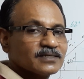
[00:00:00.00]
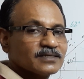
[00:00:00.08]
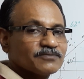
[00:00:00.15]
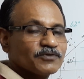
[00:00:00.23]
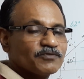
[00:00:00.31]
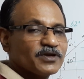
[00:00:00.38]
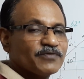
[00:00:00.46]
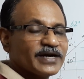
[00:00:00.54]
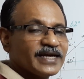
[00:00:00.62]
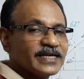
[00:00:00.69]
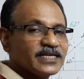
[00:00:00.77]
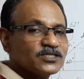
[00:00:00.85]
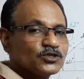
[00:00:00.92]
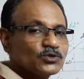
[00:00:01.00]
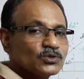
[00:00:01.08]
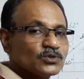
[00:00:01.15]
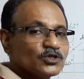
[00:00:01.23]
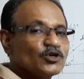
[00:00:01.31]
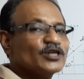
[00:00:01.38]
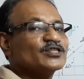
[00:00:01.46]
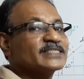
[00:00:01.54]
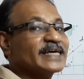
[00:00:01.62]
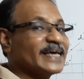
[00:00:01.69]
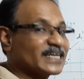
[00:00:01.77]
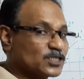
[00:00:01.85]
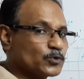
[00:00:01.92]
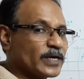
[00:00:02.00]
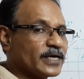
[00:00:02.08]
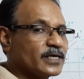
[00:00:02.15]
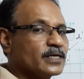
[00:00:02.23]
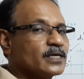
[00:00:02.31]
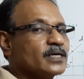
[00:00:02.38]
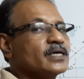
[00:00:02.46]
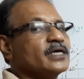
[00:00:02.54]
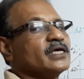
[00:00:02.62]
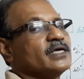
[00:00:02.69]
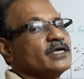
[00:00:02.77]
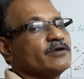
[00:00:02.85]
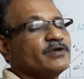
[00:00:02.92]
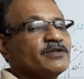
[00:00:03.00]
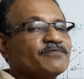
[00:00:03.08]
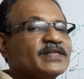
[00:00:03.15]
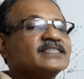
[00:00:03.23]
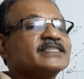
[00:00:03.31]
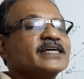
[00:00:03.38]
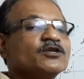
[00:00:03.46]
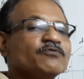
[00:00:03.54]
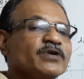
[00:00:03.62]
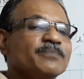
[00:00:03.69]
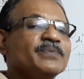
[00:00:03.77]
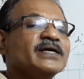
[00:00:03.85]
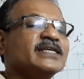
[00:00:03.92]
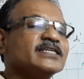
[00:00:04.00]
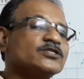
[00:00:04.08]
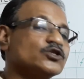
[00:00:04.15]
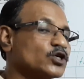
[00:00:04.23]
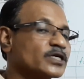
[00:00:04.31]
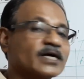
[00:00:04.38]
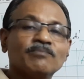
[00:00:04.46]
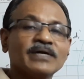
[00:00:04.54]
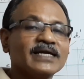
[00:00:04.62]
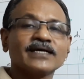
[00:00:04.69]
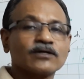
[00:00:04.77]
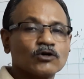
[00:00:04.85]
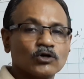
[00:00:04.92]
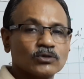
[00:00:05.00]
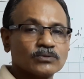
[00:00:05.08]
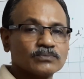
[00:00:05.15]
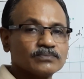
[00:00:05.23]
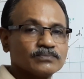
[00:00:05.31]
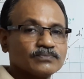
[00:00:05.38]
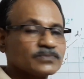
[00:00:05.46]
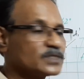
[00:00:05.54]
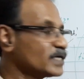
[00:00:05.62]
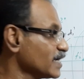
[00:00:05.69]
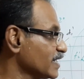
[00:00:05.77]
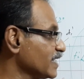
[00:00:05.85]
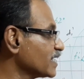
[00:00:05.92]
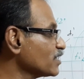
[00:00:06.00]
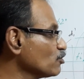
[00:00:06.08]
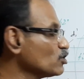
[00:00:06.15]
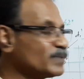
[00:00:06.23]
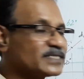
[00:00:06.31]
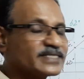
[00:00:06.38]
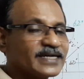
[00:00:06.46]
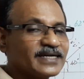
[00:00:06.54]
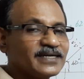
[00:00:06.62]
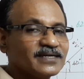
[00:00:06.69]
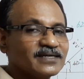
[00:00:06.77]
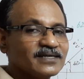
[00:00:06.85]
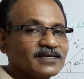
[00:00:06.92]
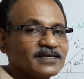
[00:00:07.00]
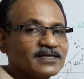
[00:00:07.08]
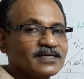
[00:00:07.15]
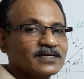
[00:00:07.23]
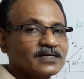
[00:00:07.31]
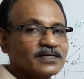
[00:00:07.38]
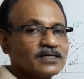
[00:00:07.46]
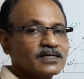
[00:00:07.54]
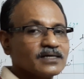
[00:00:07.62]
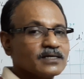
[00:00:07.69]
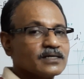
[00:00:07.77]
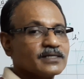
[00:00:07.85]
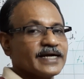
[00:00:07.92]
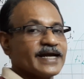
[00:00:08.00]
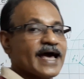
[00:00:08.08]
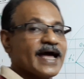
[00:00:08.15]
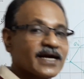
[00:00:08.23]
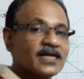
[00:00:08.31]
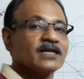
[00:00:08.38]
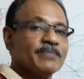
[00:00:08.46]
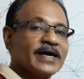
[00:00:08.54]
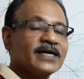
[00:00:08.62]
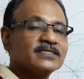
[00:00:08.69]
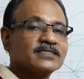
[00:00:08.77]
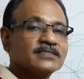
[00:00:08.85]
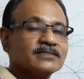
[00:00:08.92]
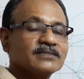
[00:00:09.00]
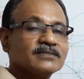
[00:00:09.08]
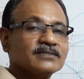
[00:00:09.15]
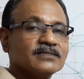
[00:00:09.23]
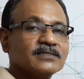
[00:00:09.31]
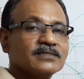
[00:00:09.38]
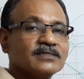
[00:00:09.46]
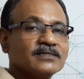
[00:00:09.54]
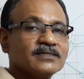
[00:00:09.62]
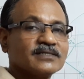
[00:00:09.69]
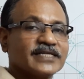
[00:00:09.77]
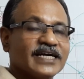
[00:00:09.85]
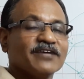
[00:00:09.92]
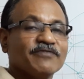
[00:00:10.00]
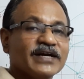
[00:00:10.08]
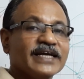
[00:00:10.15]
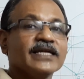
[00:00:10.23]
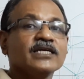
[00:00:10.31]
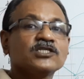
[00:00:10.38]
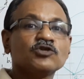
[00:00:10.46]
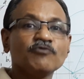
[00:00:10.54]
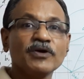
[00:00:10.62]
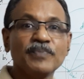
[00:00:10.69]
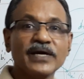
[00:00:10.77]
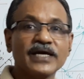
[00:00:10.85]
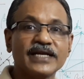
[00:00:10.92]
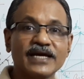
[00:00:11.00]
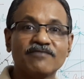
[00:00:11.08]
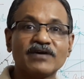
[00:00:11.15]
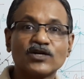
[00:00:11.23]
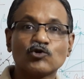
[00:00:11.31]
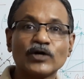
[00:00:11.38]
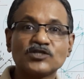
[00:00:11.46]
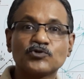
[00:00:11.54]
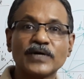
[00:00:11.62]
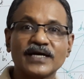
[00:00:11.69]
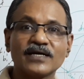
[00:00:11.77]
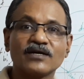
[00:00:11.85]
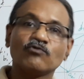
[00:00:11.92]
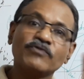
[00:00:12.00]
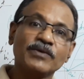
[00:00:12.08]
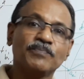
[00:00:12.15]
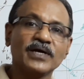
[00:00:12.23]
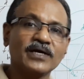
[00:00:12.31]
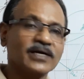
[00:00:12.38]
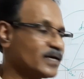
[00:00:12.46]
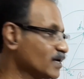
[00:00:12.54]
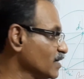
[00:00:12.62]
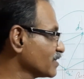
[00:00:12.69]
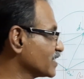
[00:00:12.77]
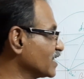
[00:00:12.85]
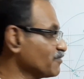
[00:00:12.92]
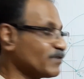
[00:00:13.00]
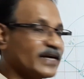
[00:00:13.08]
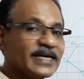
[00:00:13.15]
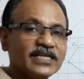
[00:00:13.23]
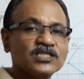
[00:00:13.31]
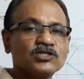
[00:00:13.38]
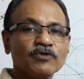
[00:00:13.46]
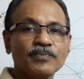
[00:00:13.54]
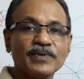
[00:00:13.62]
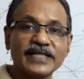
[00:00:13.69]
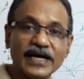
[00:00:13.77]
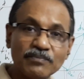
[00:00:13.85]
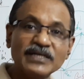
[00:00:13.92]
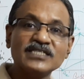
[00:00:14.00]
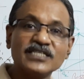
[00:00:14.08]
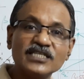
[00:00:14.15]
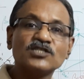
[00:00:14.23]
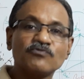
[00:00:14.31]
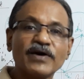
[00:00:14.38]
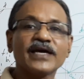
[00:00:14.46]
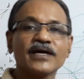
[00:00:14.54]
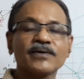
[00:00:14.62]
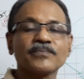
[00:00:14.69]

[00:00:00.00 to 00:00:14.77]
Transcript: 55 degrees to, you have to say XY. Even if they said to VP, it is not completely wrong. Here you will be said the diagonal makes 35 degrees to VP, never to XY. VP, 35 degrees to VP, that means it is phi.